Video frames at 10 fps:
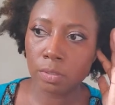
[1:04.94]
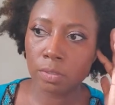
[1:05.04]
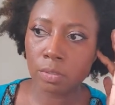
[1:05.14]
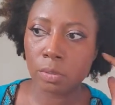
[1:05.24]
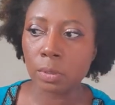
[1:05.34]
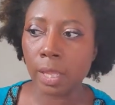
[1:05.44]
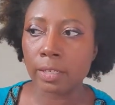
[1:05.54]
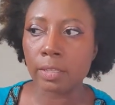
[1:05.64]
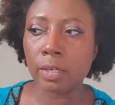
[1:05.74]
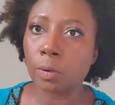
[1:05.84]
do
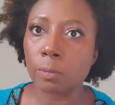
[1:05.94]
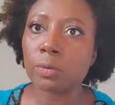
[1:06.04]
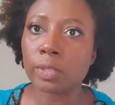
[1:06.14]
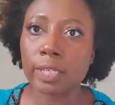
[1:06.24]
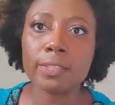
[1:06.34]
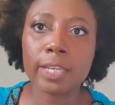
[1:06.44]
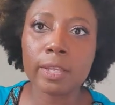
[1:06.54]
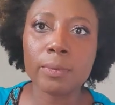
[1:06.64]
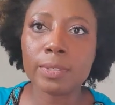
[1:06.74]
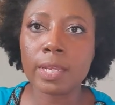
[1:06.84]
like the normal things that
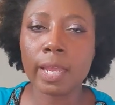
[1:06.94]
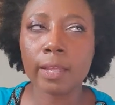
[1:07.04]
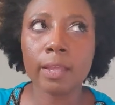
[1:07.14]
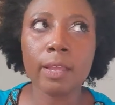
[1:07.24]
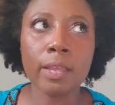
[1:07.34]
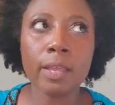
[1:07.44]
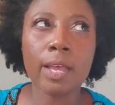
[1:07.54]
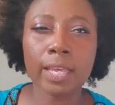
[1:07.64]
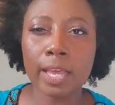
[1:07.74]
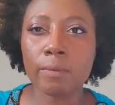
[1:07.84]
you would take
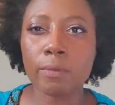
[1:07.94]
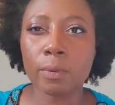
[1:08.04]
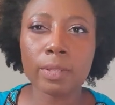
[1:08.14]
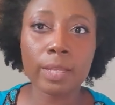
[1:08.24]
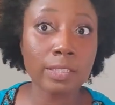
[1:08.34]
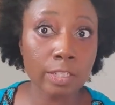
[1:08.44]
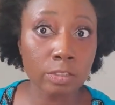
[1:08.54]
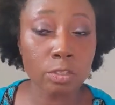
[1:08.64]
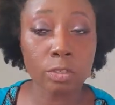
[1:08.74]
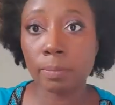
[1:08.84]
account for, like
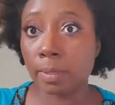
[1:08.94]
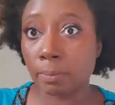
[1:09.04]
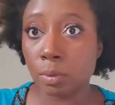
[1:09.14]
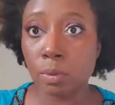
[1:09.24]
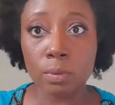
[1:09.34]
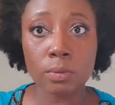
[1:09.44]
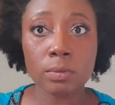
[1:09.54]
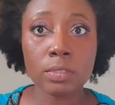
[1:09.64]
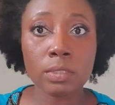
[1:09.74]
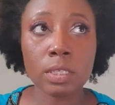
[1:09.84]
texture,
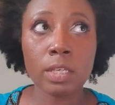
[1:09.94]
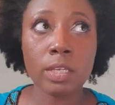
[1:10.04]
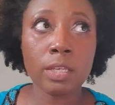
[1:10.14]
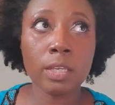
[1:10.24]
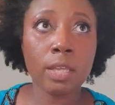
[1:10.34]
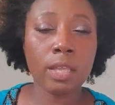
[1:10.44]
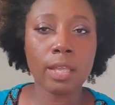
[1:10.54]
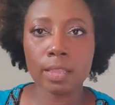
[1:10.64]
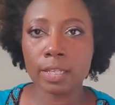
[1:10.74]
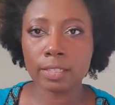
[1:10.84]
pimples,
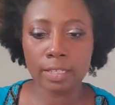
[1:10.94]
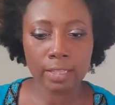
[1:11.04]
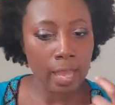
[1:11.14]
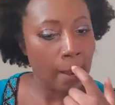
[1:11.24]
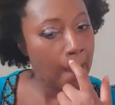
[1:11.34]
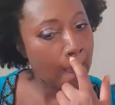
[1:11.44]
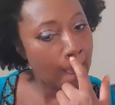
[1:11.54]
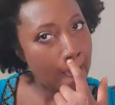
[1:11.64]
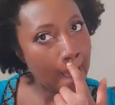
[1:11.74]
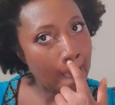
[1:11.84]
and things like that.
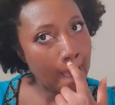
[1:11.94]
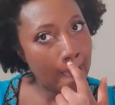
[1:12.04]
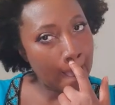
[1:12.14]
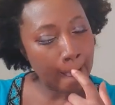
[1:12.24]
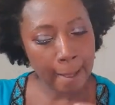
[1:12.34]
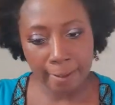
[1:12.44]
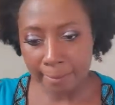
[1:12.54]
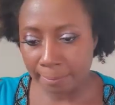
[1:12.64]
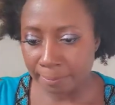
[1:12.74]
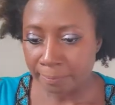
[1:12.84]
Uh,
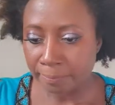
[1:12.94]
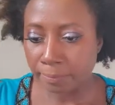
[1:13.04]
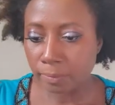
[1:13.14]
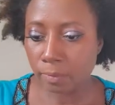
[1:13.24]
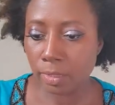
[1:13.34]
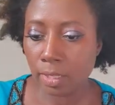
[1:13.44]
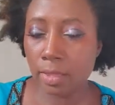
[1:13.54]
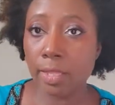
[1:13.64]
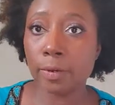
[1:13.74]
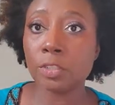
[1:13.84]

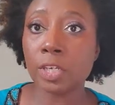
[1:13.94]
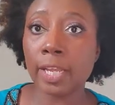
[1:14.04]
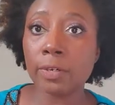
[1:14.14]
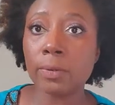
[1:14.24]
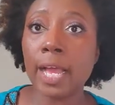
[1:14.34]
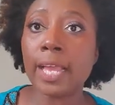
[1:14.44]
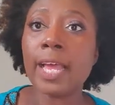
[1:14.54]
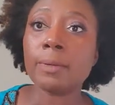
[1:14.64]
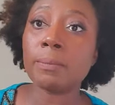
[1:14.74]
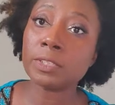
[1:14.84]
their channel. I
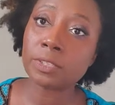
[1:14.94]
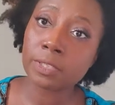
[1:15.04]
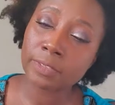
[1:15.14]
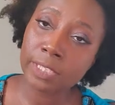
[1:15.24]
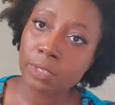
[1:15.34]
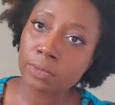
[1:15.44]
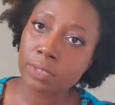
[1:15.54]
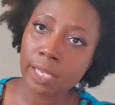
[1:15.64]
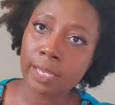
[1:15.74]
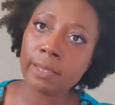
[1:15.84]
had a bunch of their videos
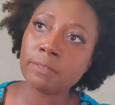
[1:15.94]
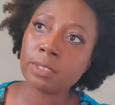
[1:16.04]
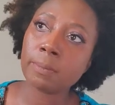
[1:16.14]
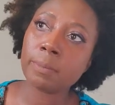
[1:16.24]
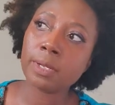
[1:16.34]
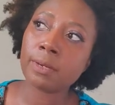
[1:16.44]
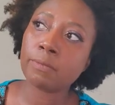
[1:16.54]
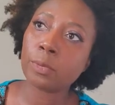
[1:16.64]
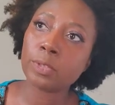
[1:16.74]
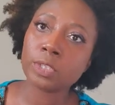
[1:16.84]
saved, but
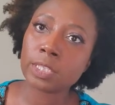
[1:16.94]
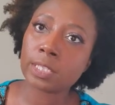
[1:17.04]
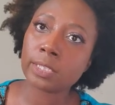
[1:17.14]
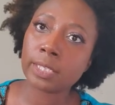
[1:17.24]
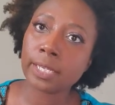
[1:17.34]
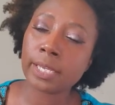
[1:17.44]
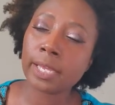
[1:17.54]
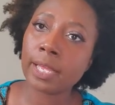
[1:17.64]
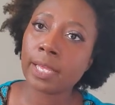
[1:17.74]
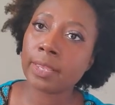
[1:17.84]
unfortunately
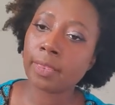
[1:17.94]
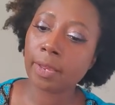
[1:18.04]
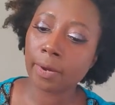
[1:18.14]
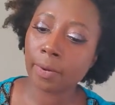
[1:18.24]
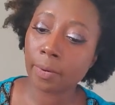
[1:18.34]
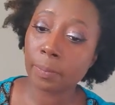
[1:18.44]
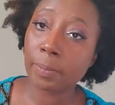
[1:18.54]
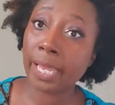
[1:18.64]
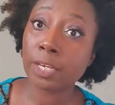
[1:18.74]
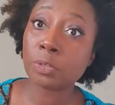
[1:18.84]
their
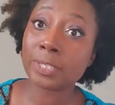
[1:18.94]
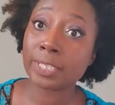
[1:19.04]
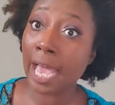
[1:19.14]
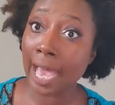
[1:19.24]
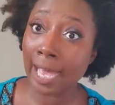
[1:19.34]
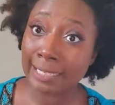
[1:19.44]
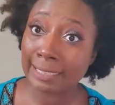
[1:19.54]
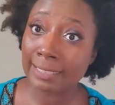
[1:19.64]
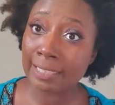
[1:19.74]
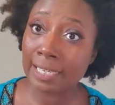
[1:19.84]
page was
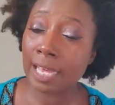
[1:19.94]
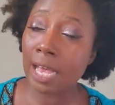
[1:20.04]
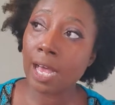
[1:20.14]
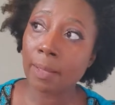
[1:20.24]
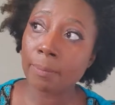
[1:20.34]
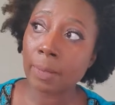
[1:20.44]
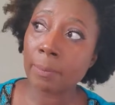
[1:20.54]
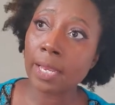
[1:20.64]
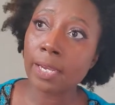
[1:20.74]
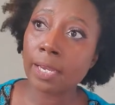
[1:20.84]
hacked. Um, they
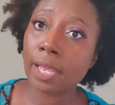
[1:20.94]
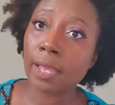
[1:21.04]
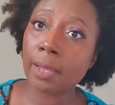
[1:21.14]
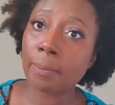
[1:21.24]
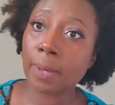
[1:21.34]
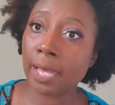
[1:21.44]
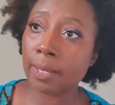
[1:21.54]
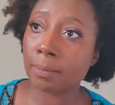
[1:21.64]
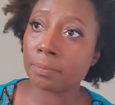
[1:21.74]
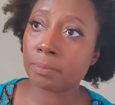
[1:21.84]
made a
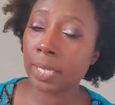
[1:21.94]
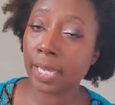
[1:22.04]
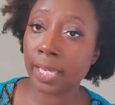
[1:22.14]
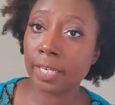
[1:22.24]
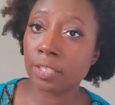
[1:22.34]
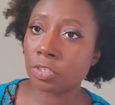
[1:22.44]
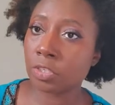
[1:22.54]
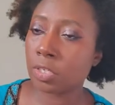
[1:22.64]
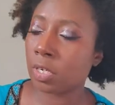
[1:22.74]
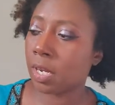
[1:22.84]
backup
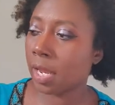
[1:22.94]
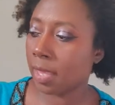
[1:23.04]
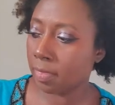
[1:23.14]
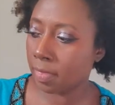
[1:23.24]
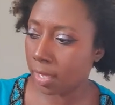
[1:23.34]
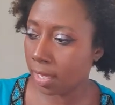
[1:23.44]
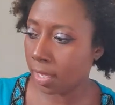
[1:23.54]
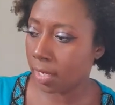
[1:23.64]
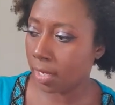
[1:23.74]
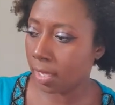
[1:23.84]
page and
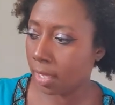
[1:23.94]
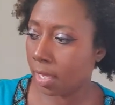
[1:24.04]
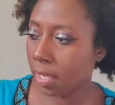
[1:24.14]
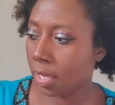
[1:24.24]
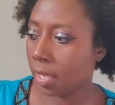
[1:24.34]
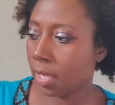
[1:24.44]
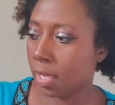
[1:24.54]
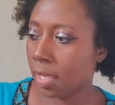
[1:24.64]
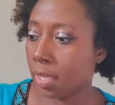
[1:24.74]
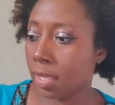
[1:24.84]
then
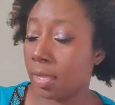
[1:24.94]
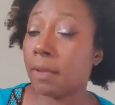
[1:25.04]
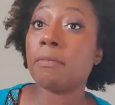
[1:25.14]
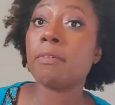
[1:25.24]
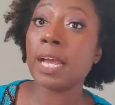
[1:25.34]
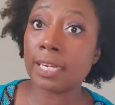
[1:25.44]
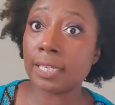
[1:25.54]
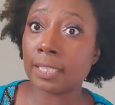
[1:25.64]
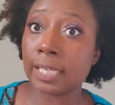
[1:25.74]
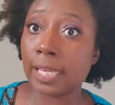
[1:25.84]
they
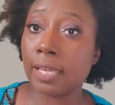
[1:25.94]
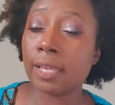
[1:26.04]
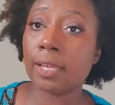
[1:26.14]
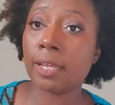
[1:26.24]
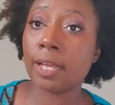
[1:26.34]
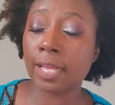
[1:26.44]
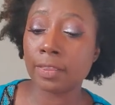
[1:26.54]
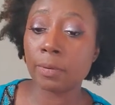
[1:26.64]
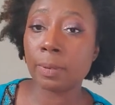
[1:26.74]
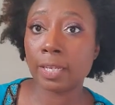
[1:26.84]
finally got
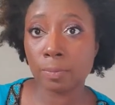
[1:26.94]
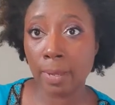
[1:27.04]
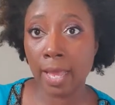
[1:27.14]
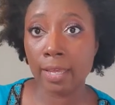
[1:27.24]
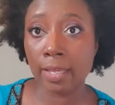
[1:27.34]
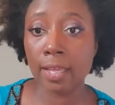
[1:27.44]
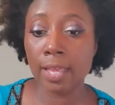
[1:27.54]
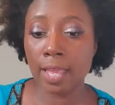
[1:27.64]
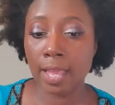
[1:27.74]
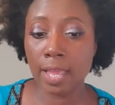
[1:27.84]
their page back
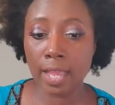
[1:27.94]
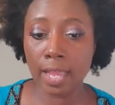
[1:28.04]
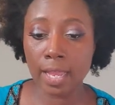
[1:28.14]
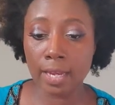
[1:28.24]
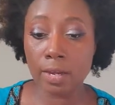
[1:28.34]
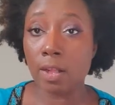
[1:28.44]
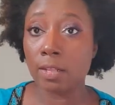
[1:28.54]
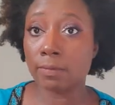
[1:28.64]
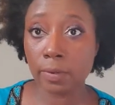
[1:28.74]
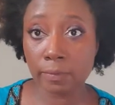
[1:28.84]
and
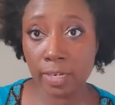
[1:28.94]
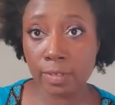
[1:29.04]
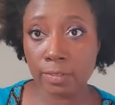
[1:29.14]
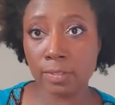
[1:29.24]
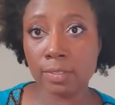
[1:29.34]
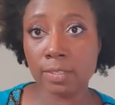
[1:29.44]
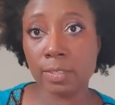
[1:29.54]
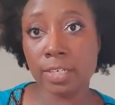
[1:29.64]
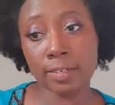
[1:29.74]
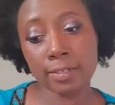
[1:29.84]
all of their videos are still
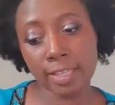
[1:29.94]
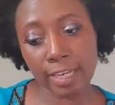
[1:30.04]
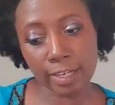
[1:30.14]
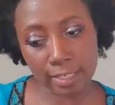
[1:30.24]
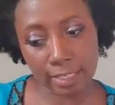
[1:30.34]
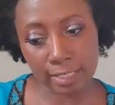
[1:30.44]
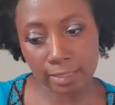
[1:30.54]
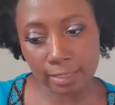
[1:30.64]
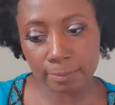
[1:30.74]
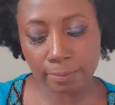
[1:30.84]
here, thank goodness.